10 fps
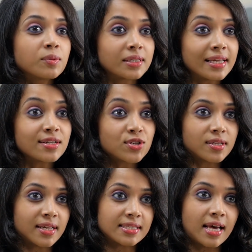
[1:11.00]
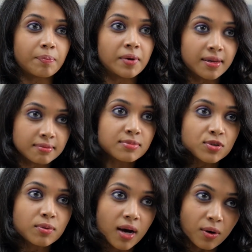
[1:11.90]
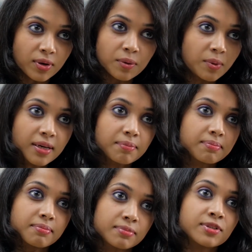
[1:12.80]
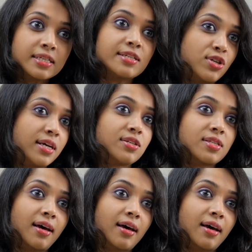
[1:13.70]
with nature that's happening. So how can we really change